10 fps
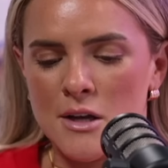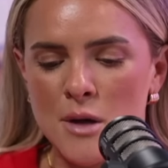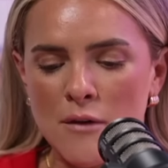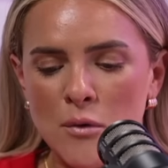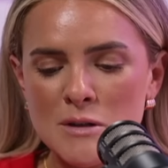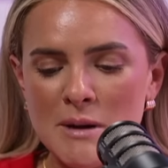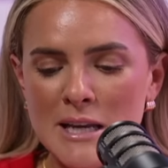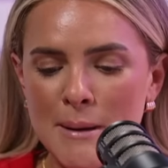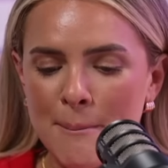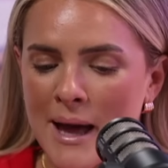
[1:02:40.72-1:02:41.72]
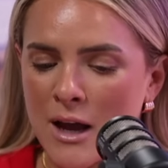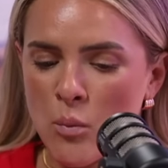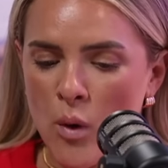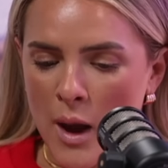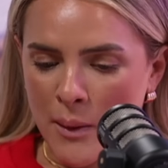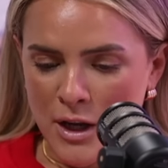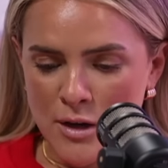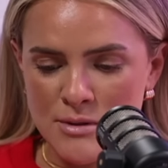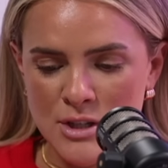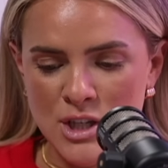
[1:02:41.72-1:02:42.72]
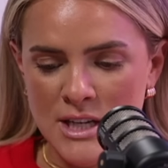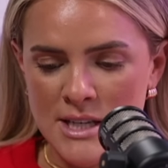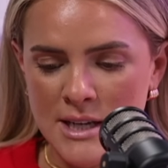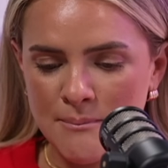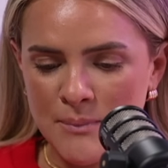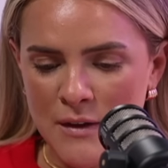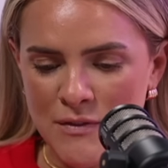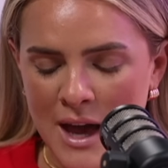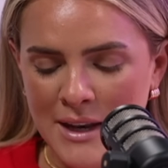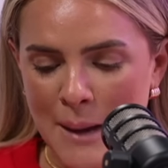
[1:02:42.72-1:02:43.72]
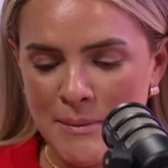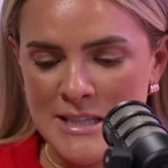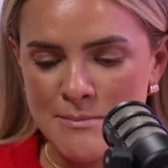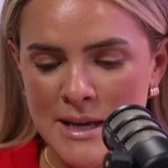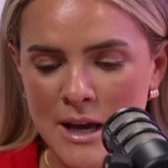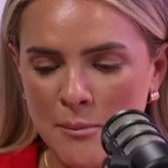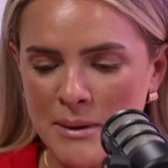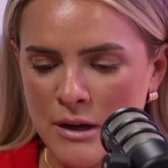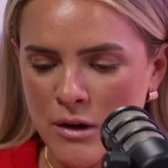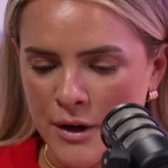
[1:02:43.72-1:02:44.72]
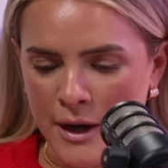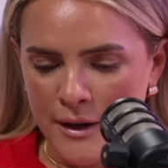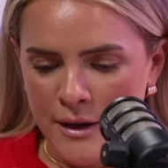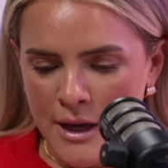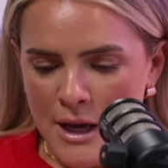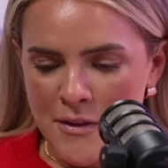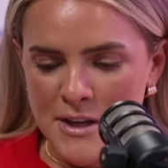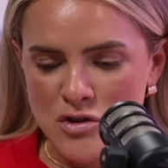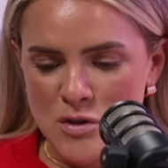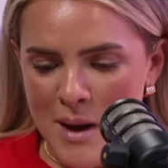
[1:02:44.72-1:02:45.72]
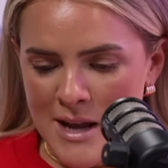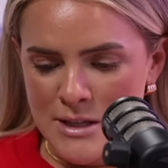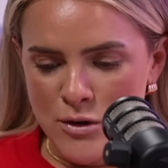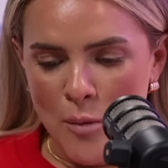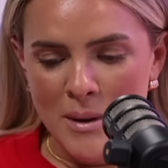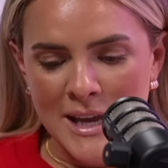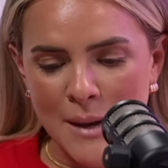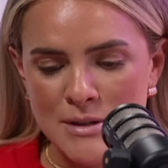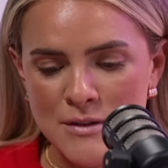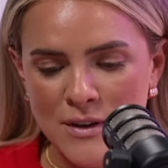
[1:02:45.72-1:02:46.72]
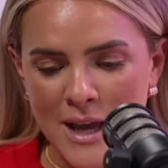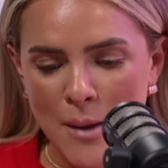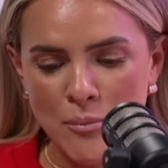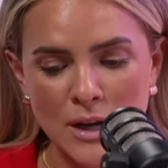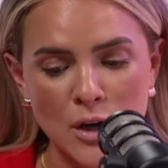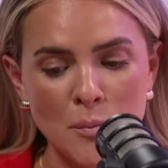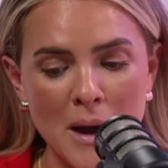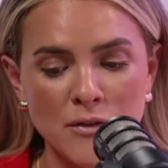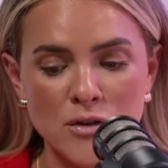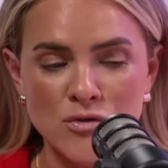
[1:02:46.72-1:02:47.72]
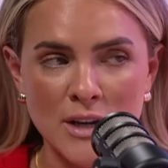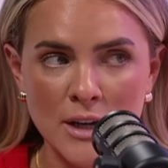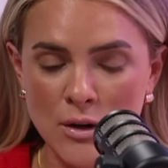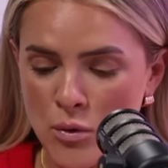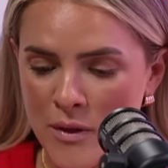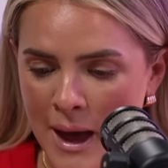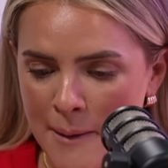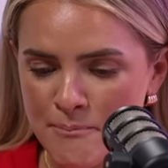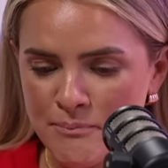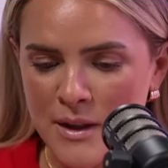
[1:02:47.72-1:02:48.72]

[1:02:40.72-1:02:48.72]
So I've always been a bit black and white when it comes to cheating. If that had happened to me, I'd be a goner. The disrespect and not being able to forget, bringing it up after a drink and all that.